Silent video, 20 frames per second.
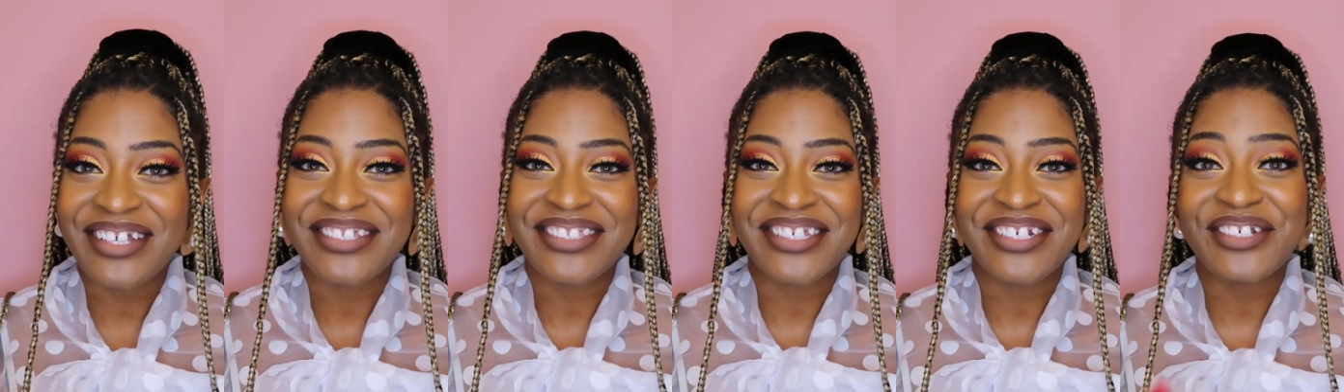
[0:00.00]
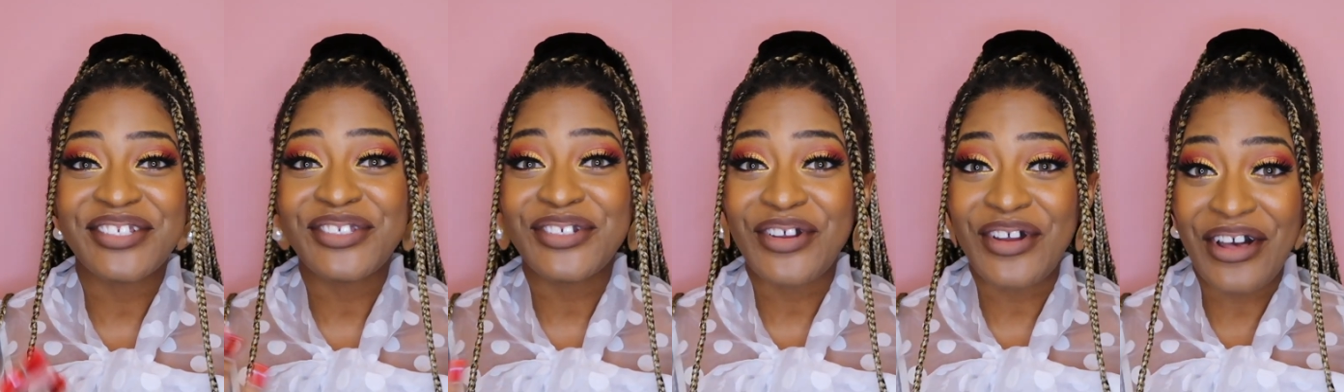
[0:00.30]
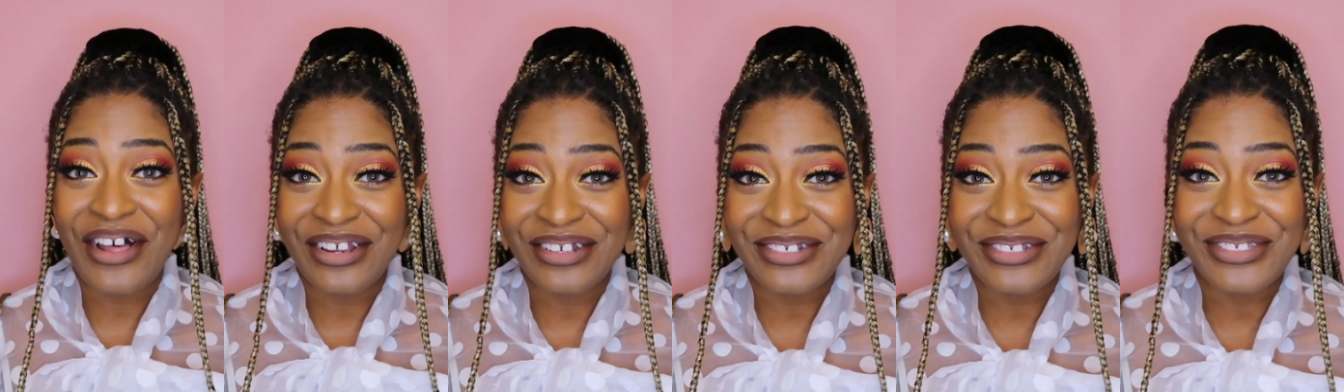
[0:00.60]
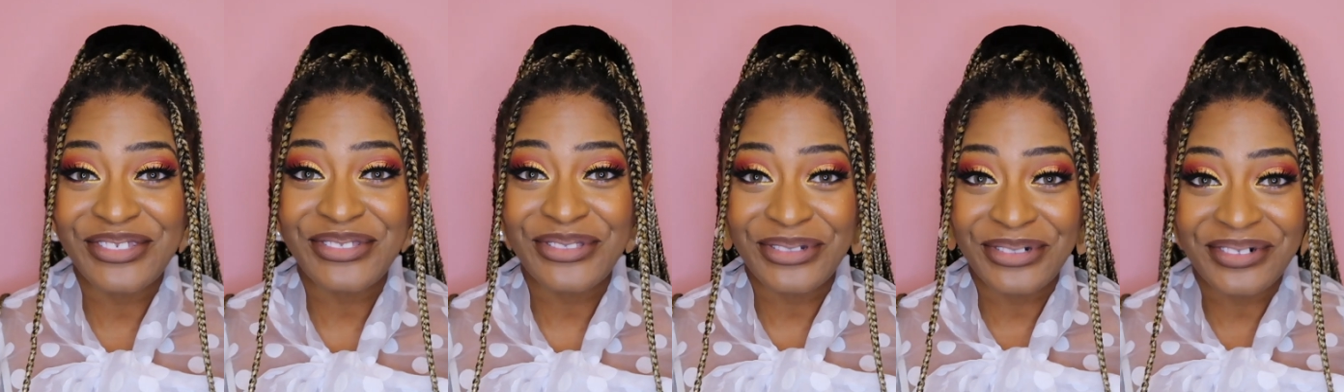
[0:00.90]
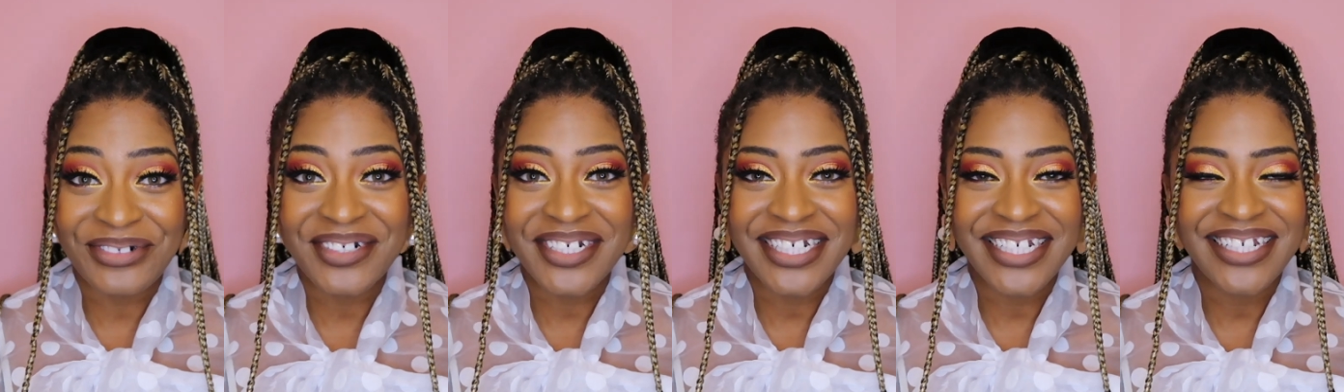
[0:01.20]
there's a color
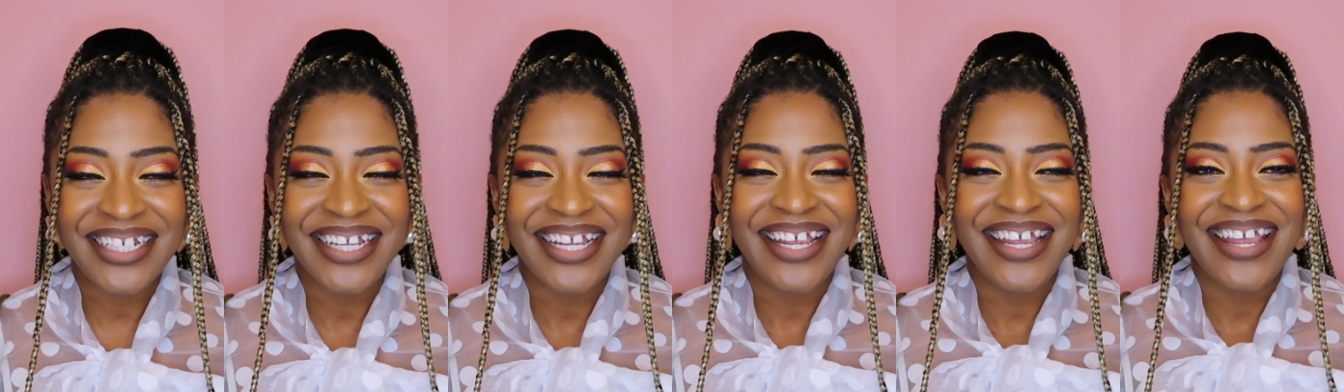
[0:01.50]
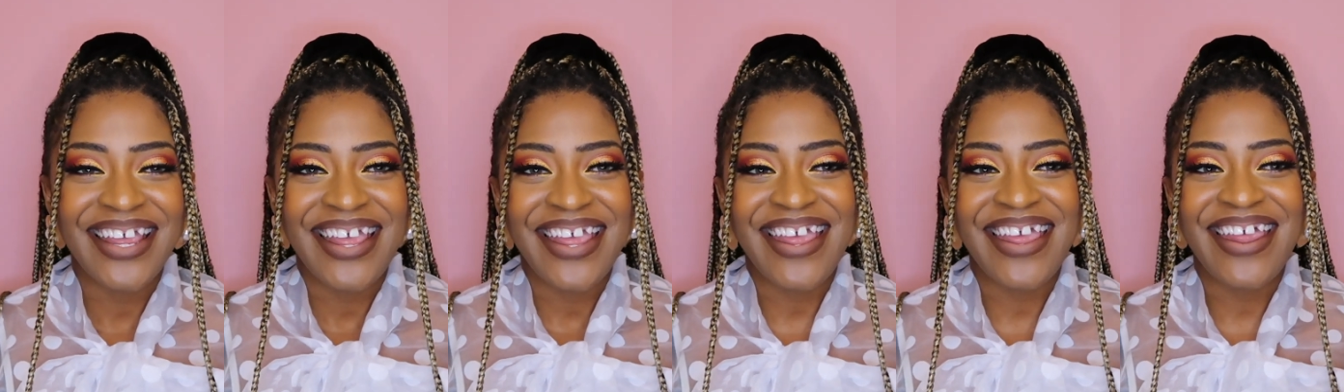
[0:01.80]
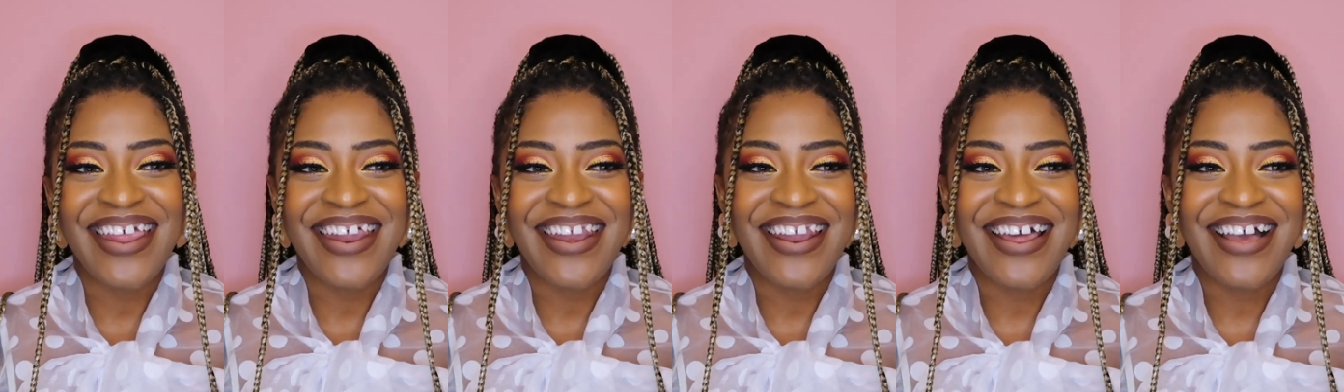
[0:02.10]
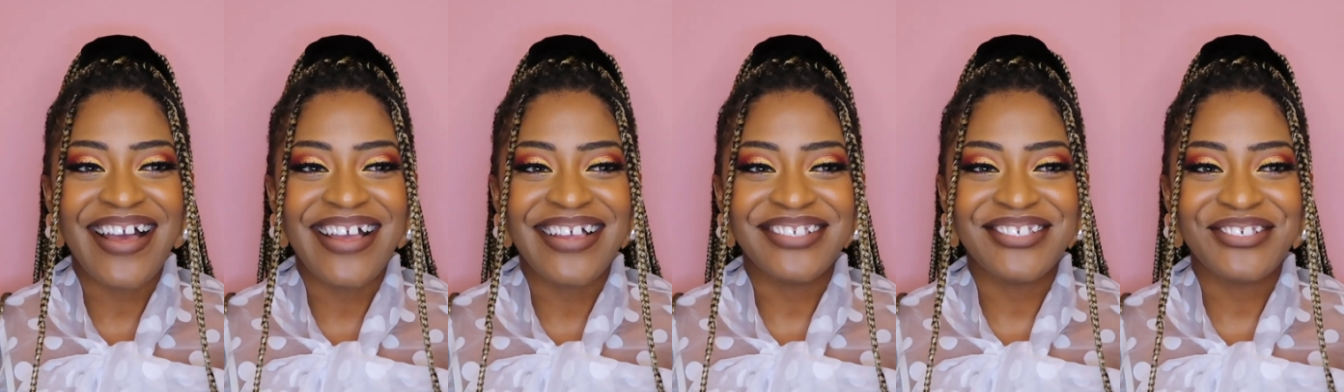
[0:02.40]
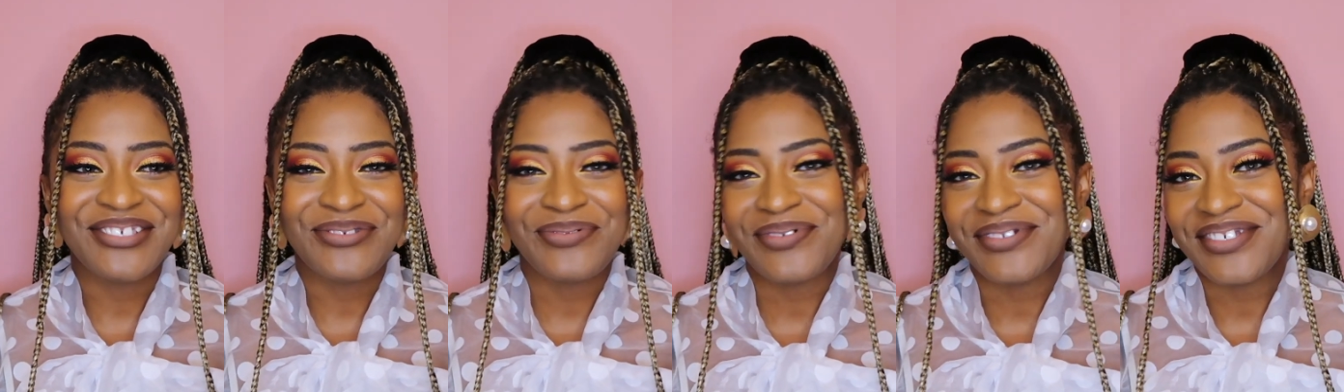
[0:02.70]
story, and I
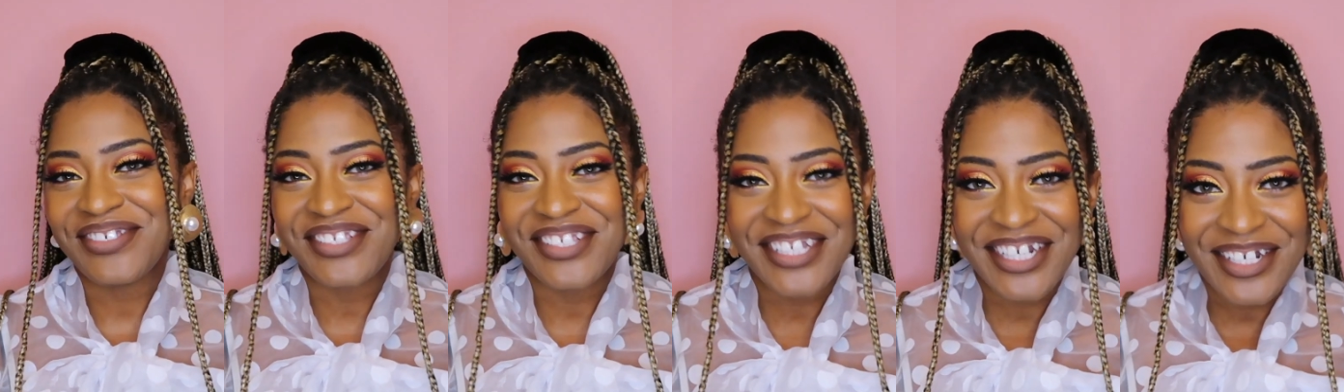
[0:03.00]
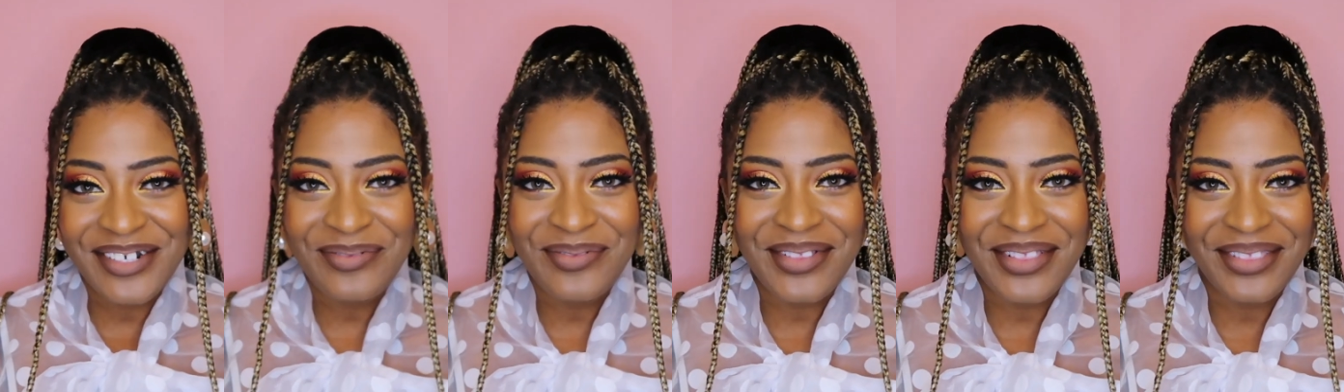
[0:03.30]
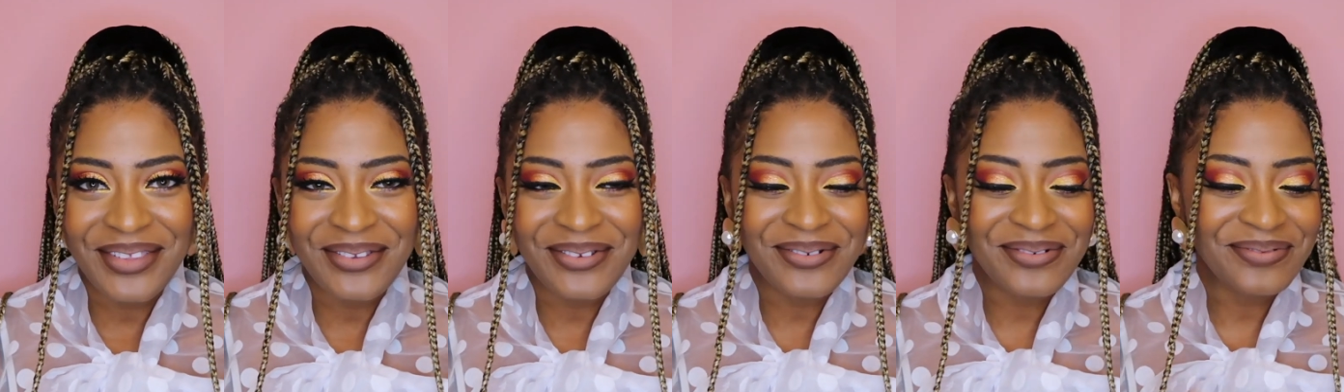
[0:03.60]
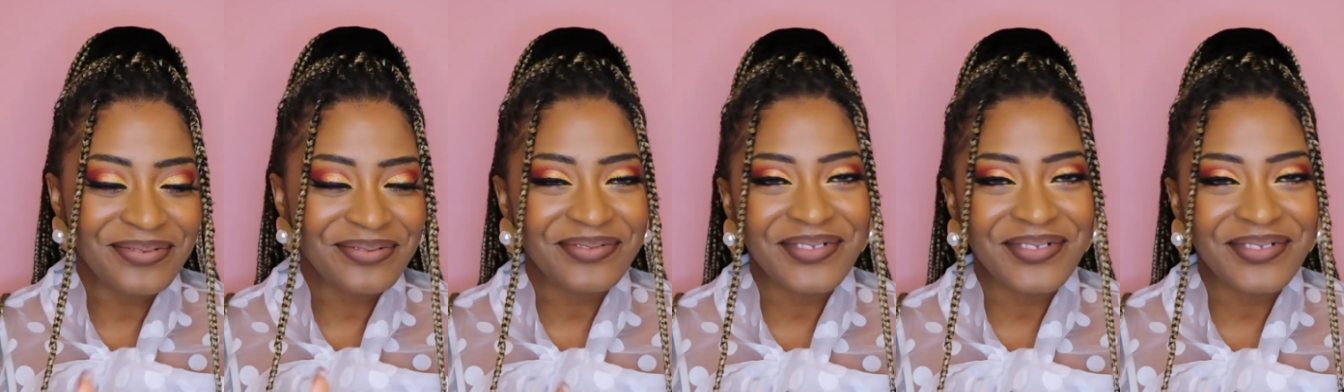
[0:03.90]
just want to share with you,